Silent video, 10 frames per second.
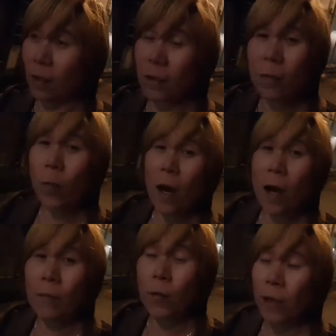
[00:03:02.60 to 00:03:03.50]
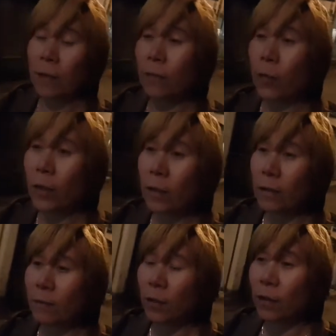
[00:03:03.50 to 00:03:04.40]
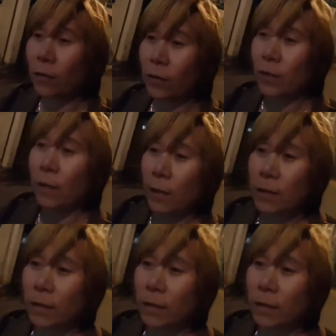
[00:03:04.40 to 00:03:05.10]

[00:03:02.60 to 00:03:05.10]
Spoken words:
Yes, I'm working in work in the entertainment.